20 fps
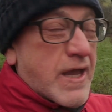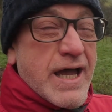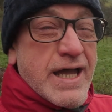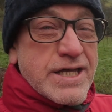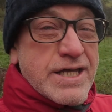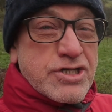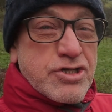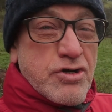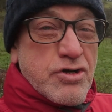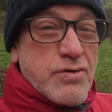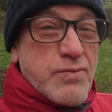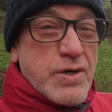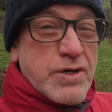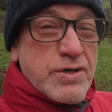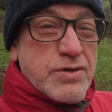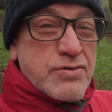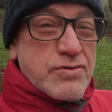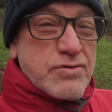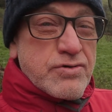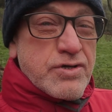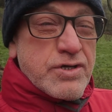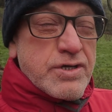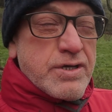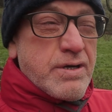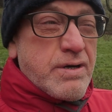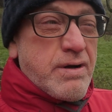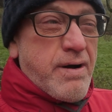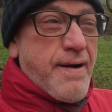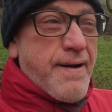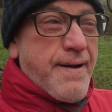ISO
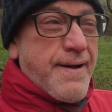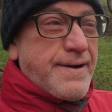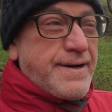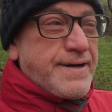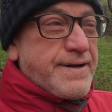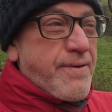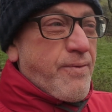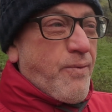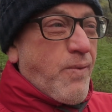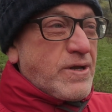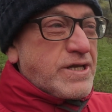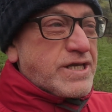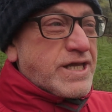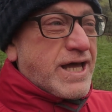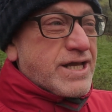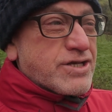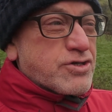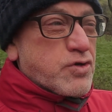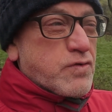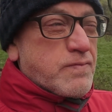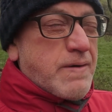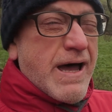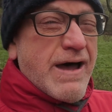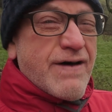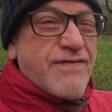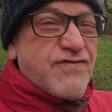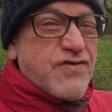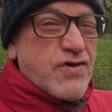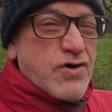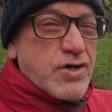100, went down to about
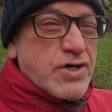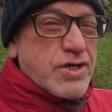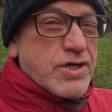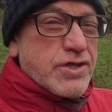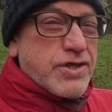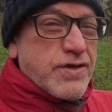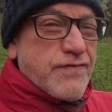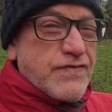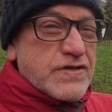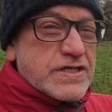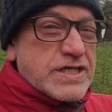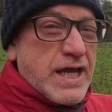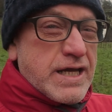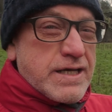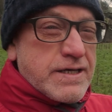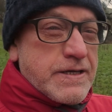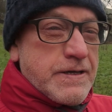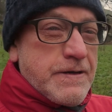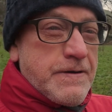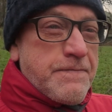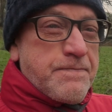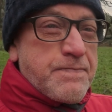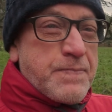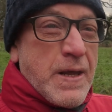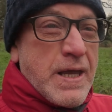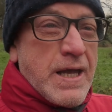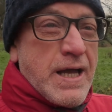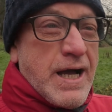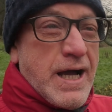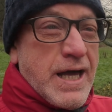a 40th of a second,
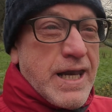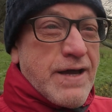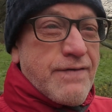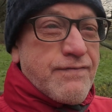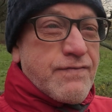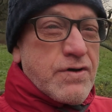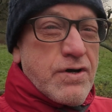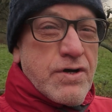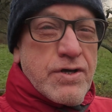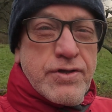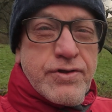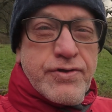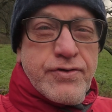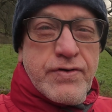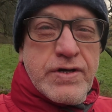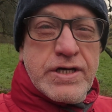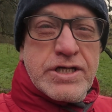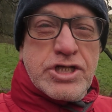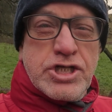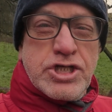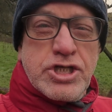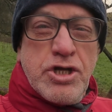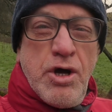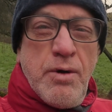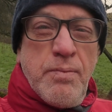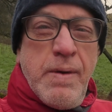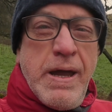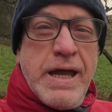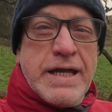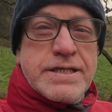and I've got a
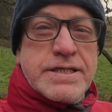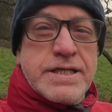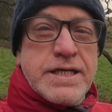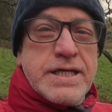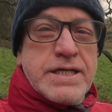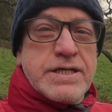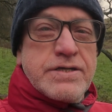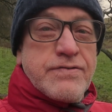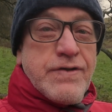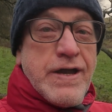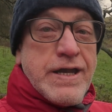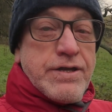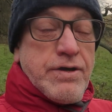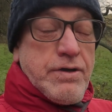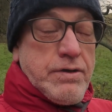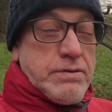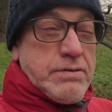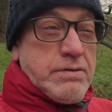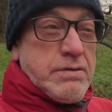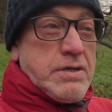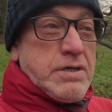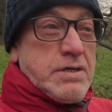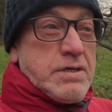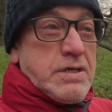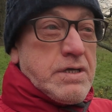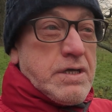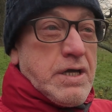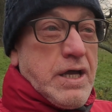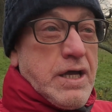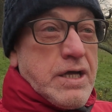3-stop ND grad on
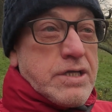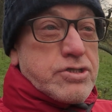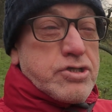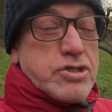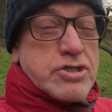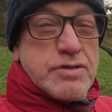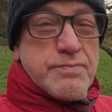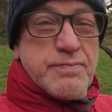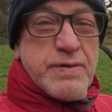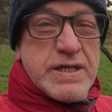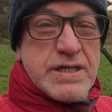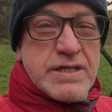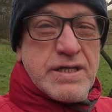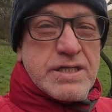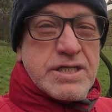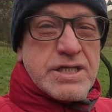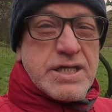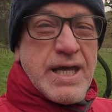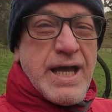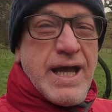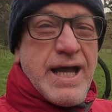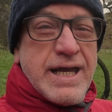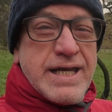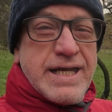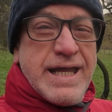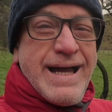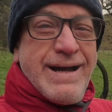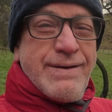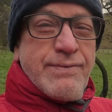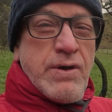just to bring the sky
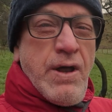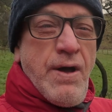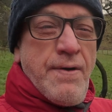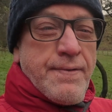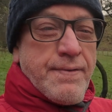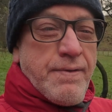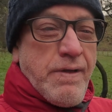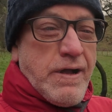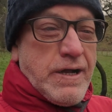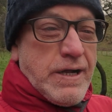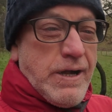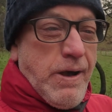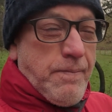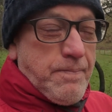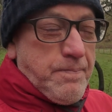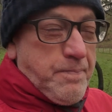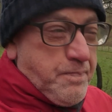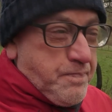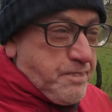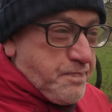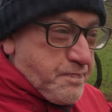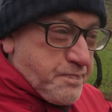down, and